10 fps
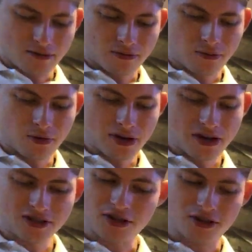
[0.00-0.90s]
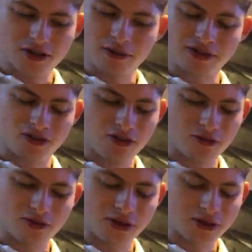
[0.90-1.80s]
what is... Oh, God, that makes a horrible
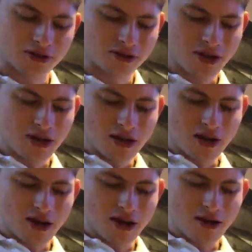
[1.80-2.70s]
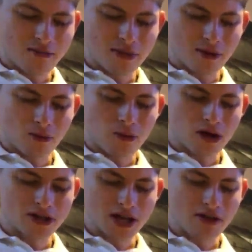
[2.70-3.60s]
squeaky noise. What
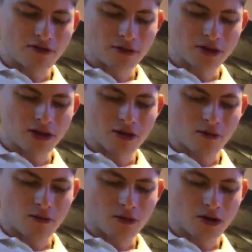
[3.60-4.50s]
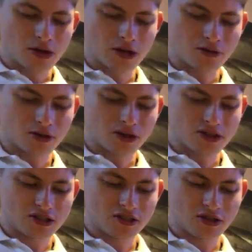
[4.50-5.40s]
is everybody working on
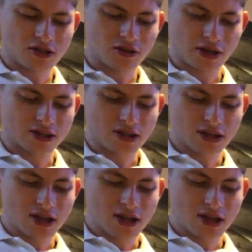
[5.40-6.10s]
tonight?